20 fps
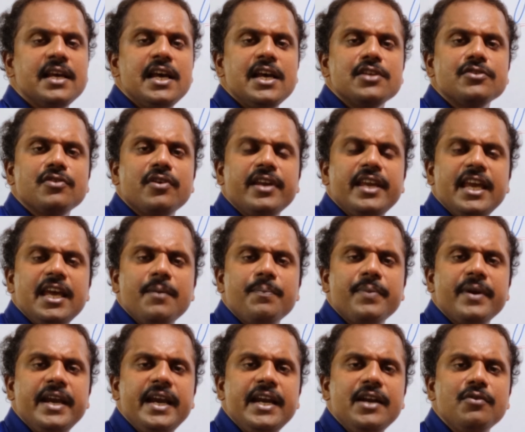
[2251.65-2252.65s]
So here
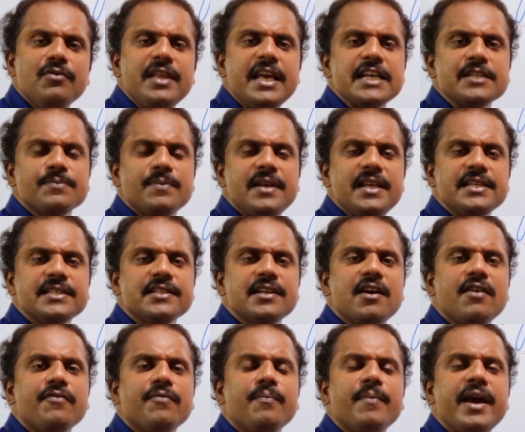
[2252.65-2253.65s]
prior to the explanation
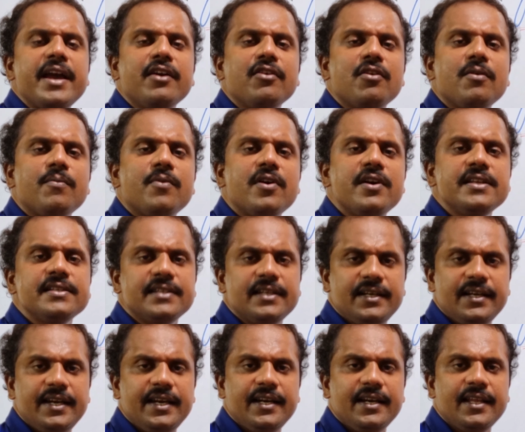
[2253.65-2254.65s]
of microbodies in
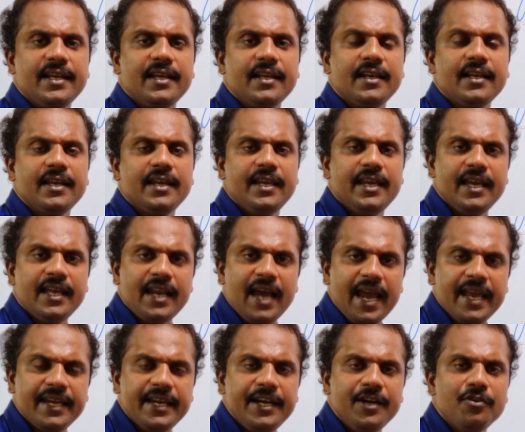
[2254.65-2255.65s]
detail, here I
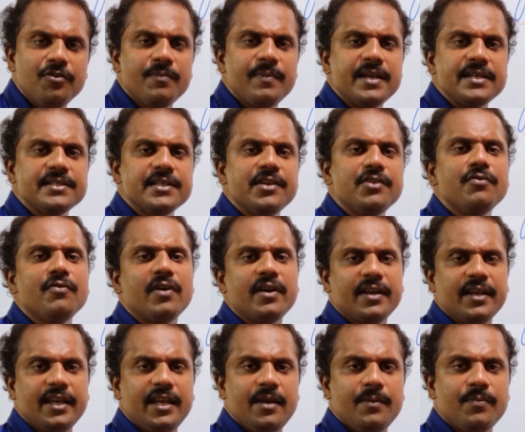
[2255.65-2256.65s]
need to mention you
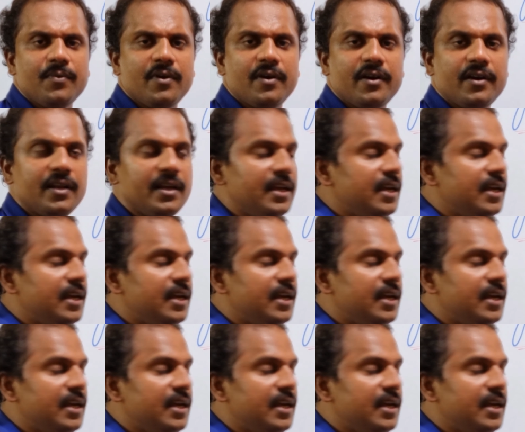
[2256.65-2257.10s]
one key point.